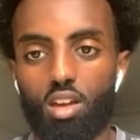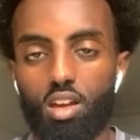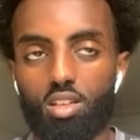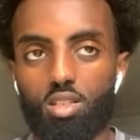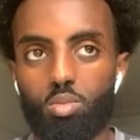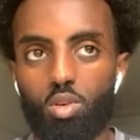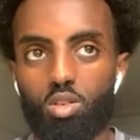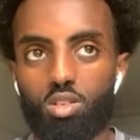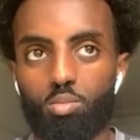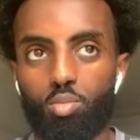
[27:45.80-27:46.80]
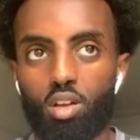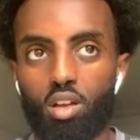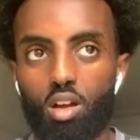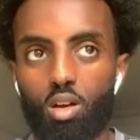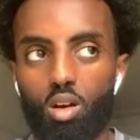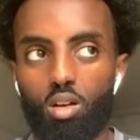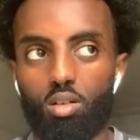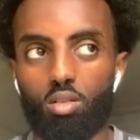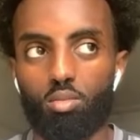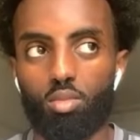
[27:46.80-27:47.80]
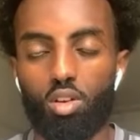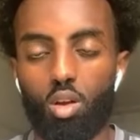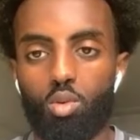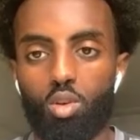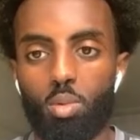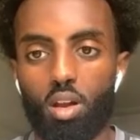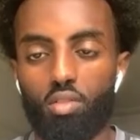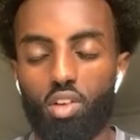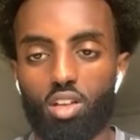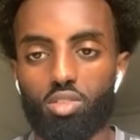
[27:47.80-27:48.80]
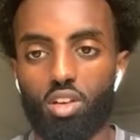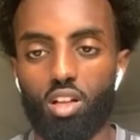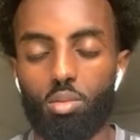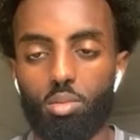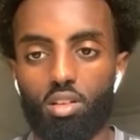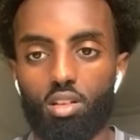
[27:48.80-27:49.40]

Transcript: chest because it been growing up and I've asked for help.